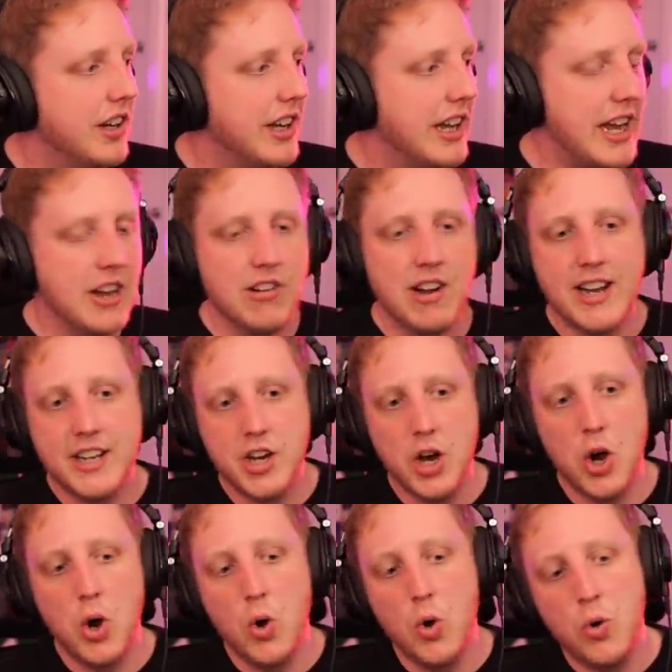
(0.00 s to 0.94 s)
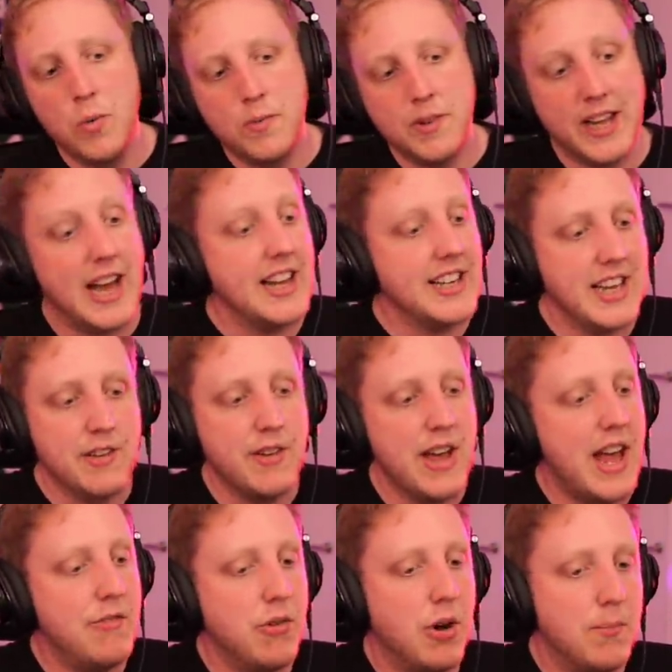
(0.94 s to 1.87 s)
Here I go. Like, I give
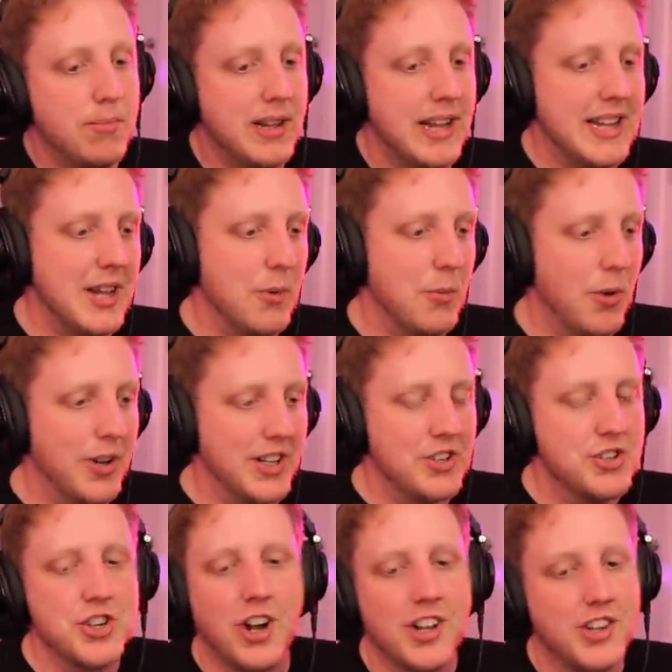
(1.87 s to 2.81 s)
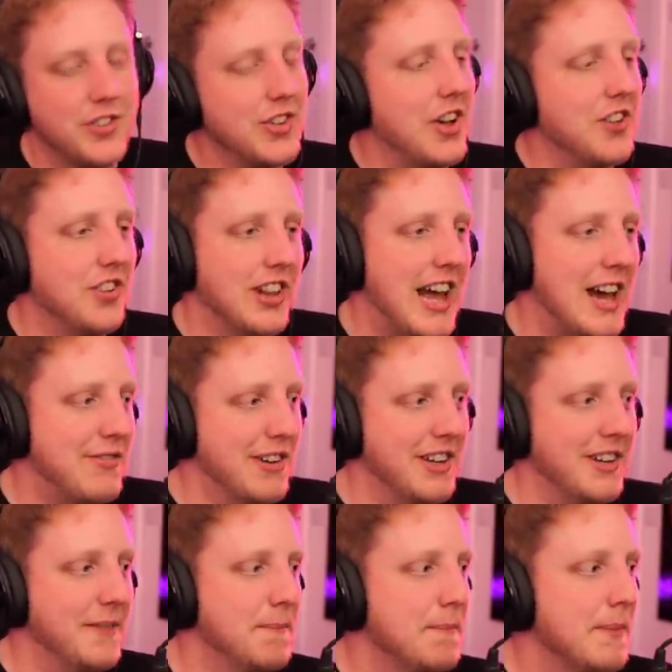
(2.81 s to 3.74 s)
everyone plenty of warning. Charlie starts
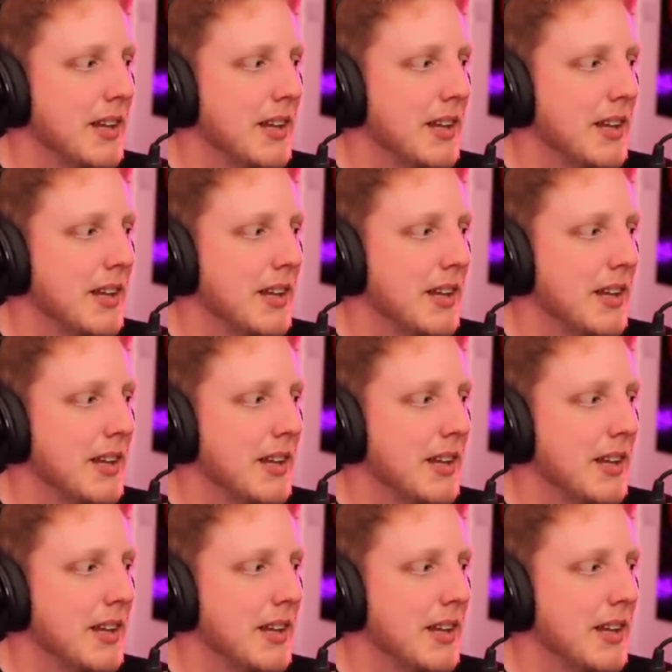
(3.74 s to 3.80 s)
laughing.